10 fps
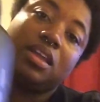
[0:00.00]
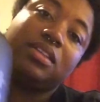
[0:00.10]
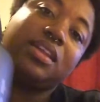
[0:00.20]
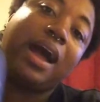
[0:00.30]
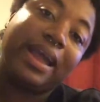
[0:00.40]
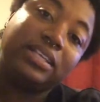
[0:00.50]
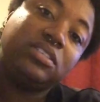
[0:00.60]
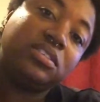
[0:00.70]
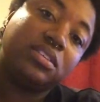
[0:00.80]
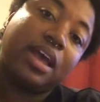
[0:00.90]
the
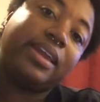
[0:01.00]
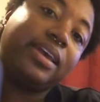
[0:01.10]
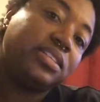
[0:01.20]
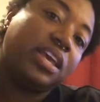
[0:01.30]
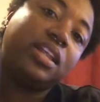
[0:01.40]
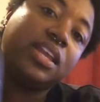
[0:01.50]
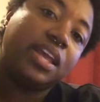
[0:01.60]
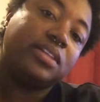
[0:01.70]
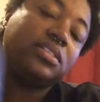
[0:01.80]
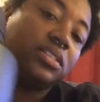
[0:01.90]
ice, I guess, hitting
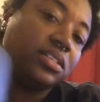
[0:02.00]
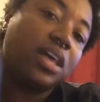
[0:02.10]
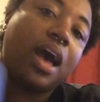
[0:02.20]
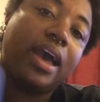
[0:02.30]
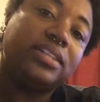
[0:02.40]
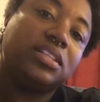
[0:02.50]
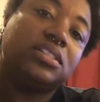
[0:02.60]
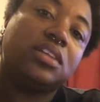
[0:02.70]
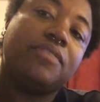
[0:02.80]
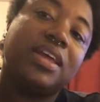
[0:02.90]
against the sides and
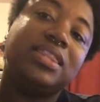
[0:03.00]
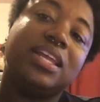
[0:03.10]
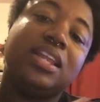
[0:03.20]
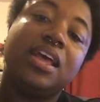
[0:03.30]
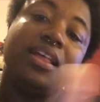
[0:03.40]
stuff, and then